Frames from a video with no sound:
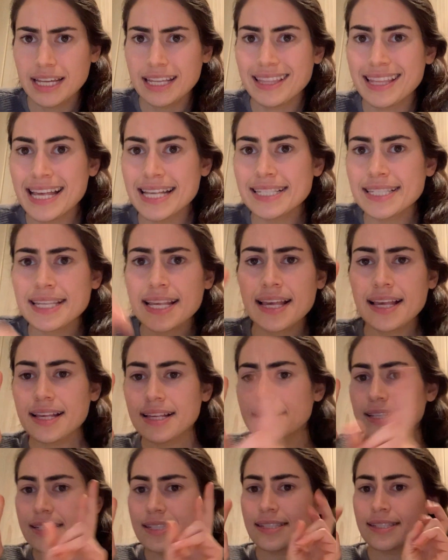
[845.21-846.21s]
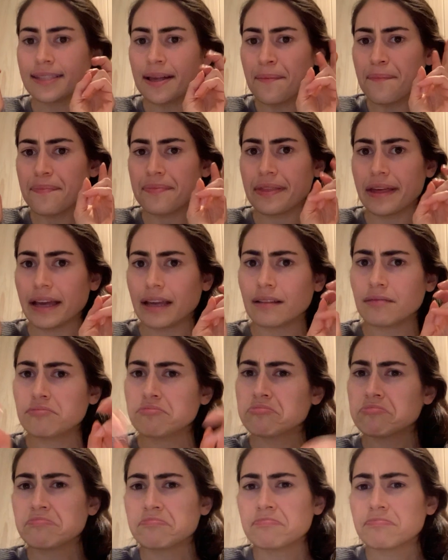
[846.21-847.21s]
This something
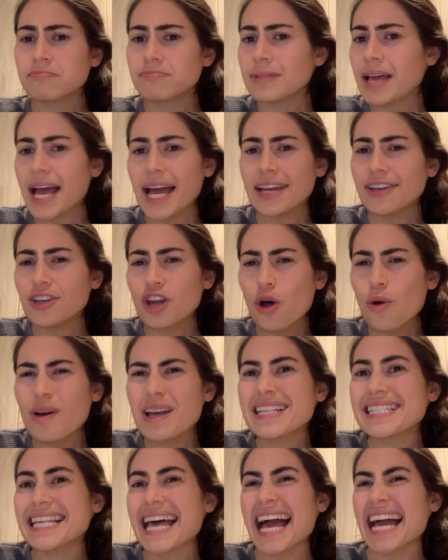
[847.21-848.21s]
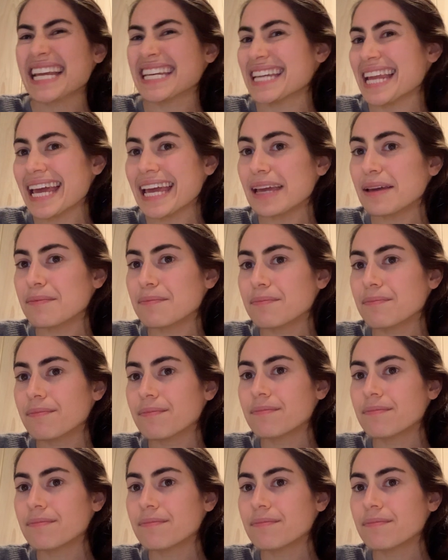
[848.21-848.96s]
had no exact name.